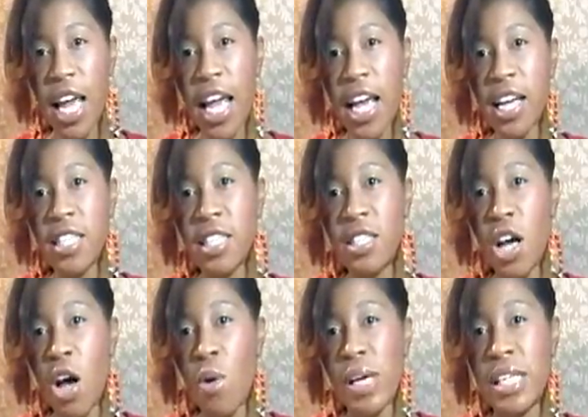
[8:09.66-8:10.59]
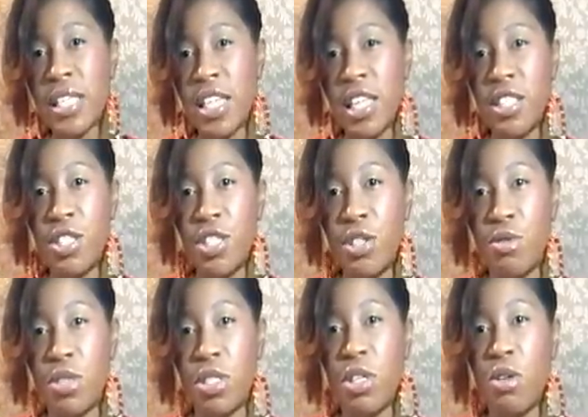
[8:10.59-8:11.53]
And it's always good to
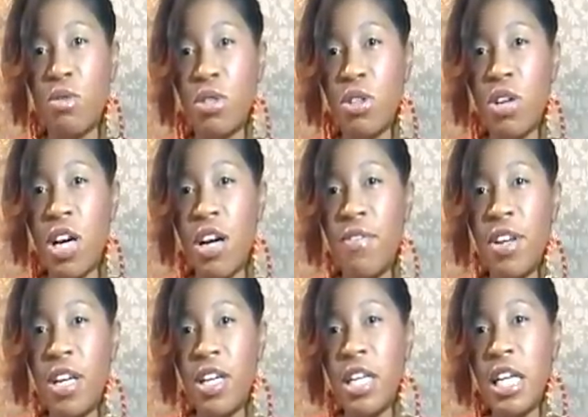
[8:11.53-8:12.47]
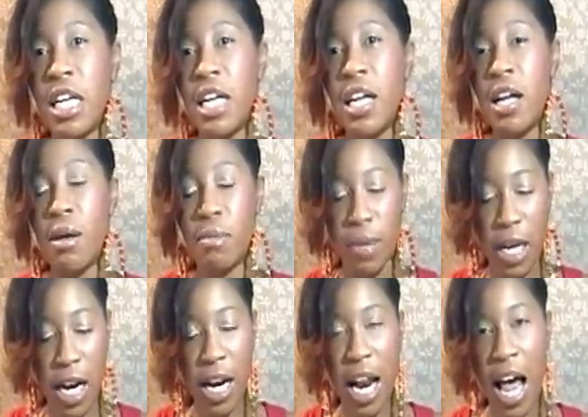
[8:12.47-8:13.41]
use a toaster oven
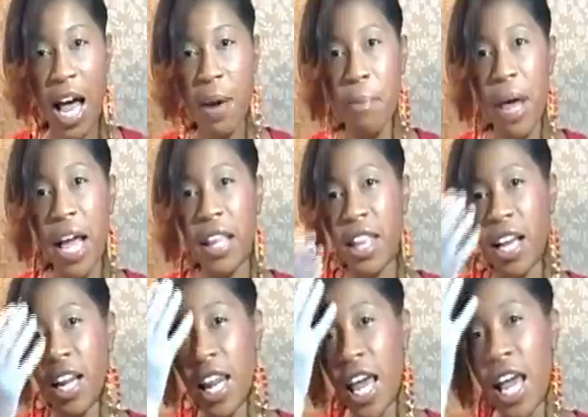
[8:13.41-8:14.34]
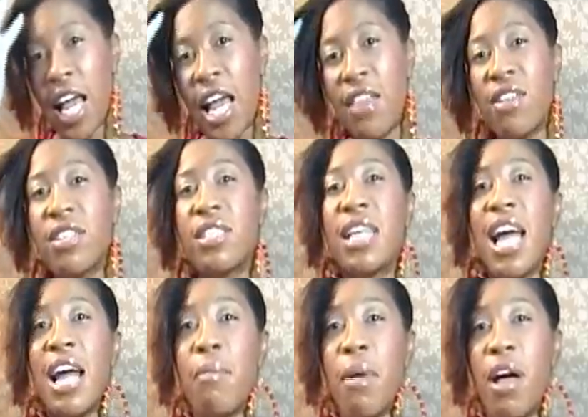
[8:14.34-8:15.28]
and not bake the clay in the
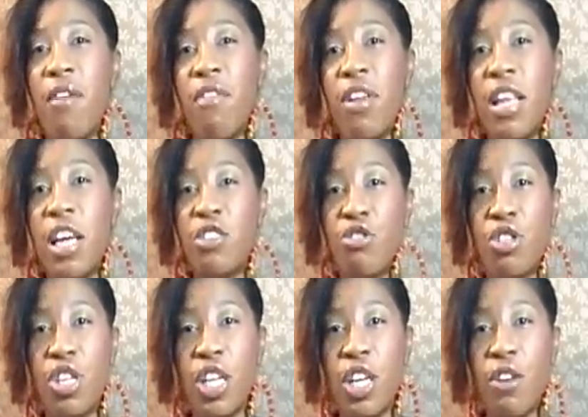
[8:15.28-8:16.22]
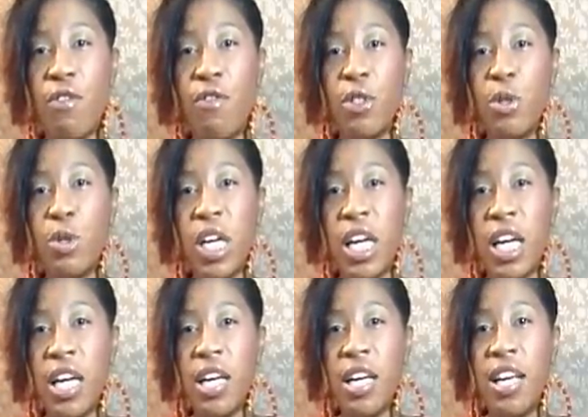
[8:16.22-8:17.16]
same oven that you cook your food
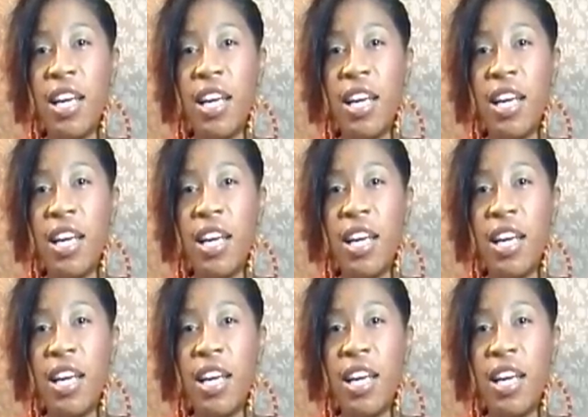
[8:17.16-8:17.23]
in.